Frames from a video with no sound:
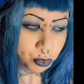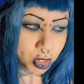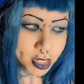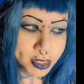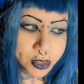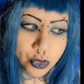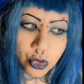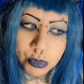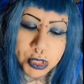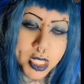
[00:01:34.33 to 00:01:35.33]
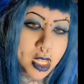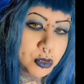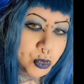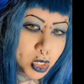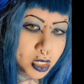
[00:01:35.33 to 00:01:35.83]
Whereas normally
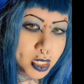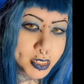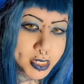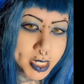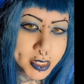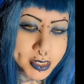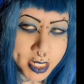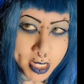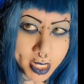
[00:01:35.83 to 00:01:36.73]
I'll wear contacts